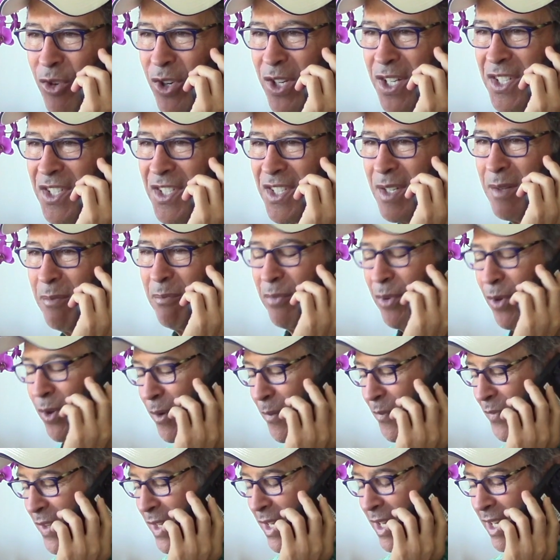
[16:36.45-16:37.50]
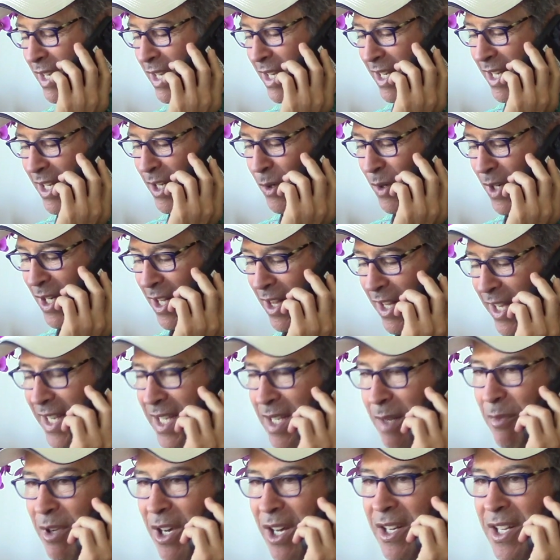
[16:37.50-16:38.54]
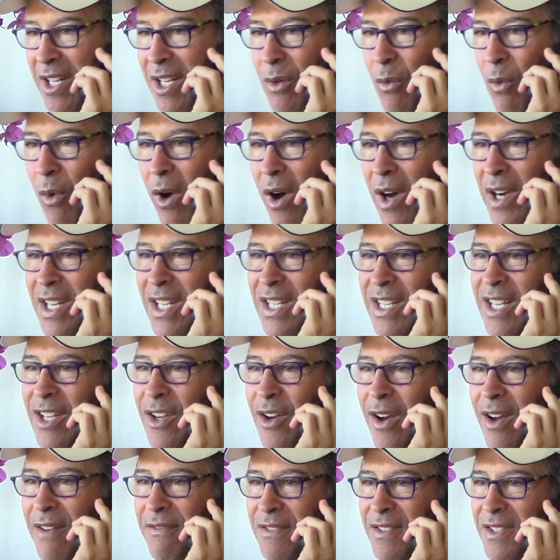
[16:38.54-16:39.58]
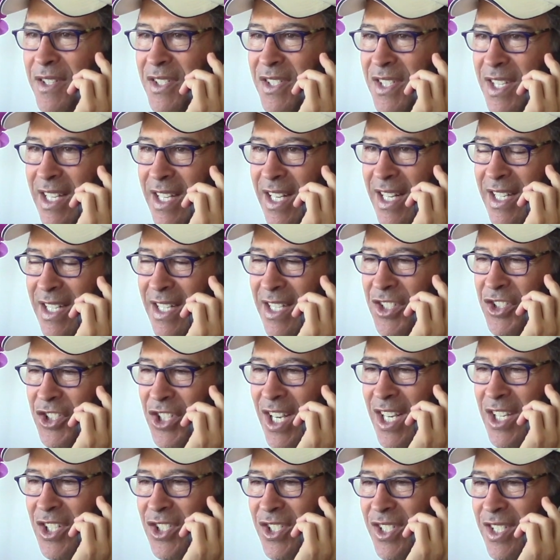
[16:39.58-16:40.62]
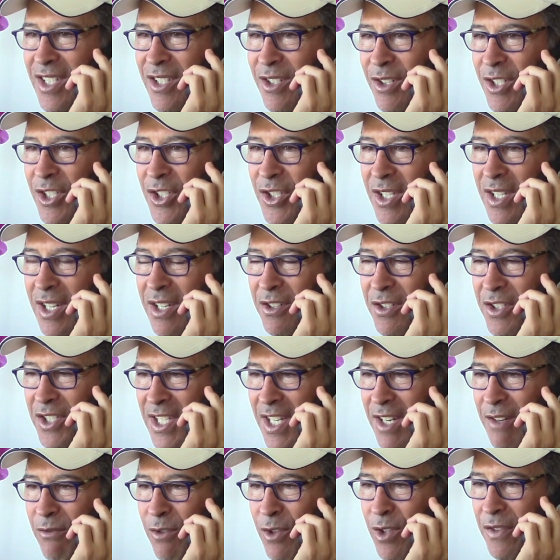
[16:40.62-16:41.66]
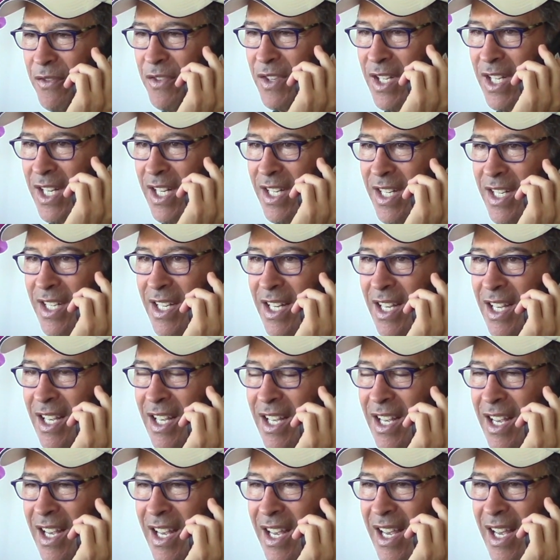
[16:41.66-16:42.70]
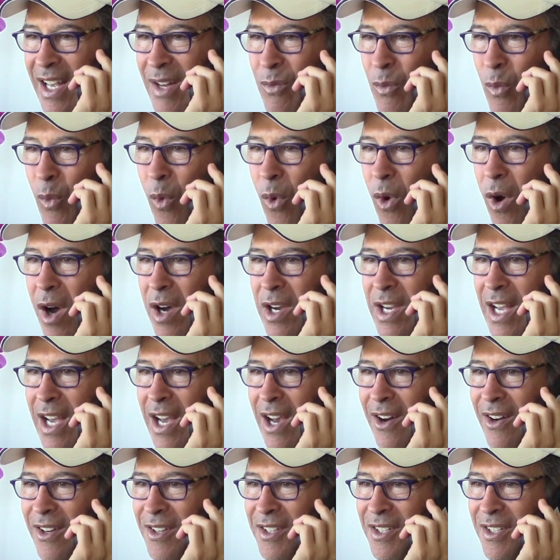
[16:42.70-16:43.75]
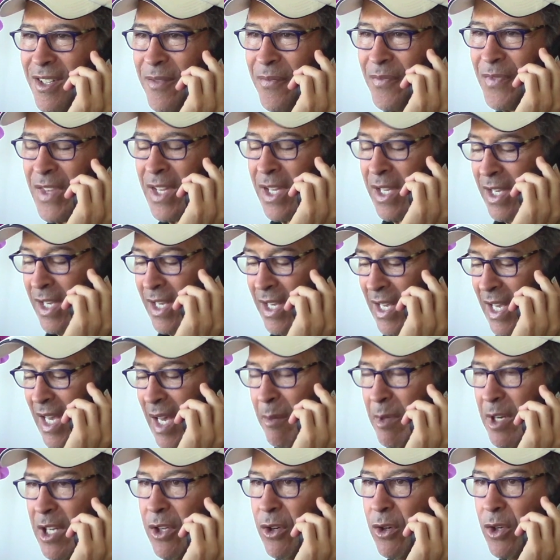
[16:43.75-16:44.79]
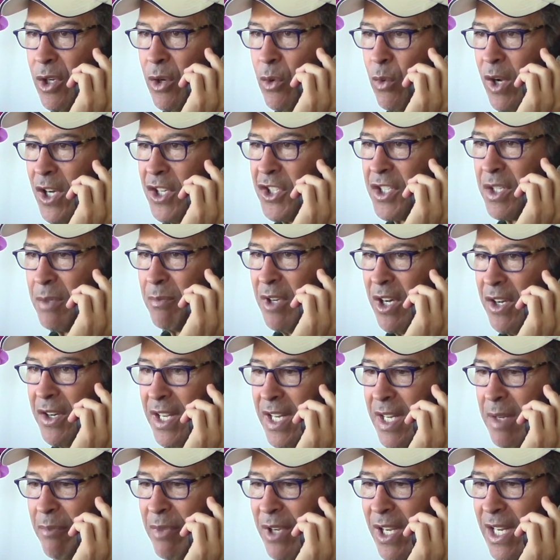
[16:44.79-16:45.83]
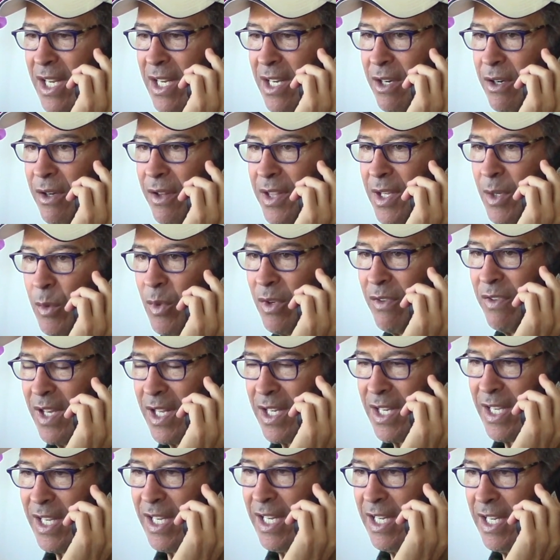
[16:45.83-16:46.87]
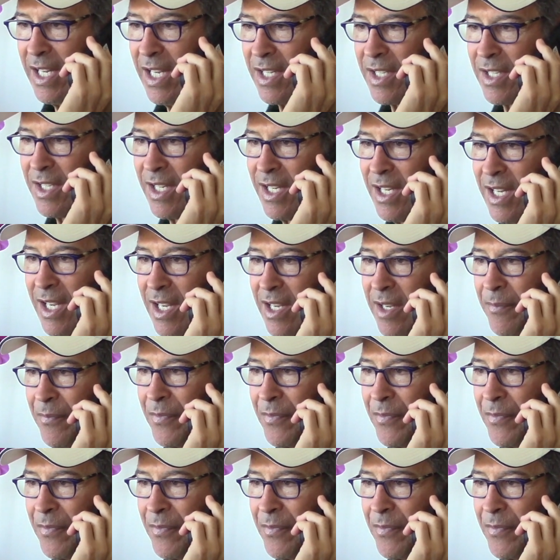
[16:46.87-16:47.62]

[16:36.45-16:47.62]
Pretty simple. You know what I like about it? You walk in the office, get an injection or several if you need it, and walk out. I'm going to go to a question about knee pain. I don't think we've had a knee yet today.